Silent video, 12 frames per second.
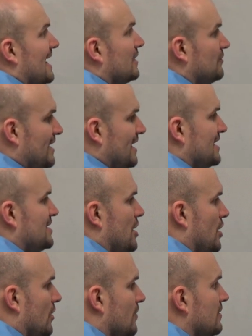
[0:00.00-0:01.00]
angle that I
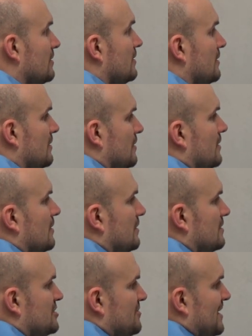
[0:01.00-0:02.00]
know
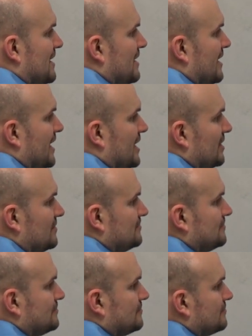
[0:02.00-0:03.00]
to be here.
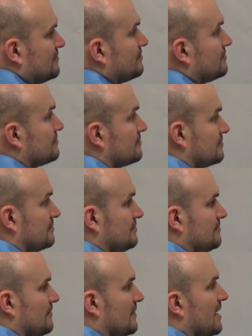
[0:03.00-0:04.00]

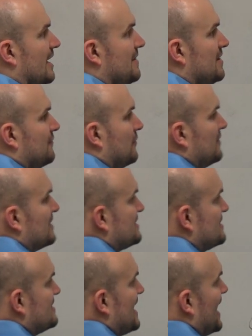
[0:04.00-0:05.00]
And therefore,
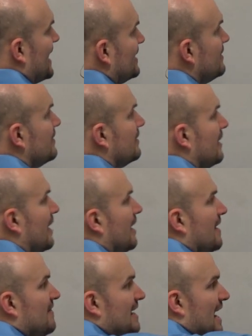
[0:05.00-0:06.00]
this is 9.
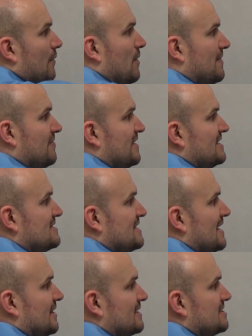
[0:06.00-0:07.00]
And then I want this
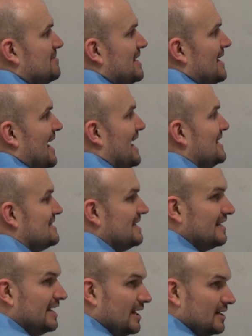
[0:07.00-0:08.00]
side length to be
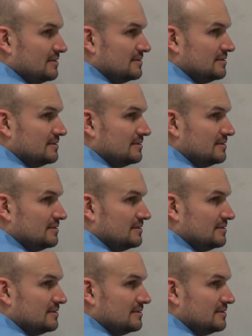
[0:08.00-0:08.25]
18 here.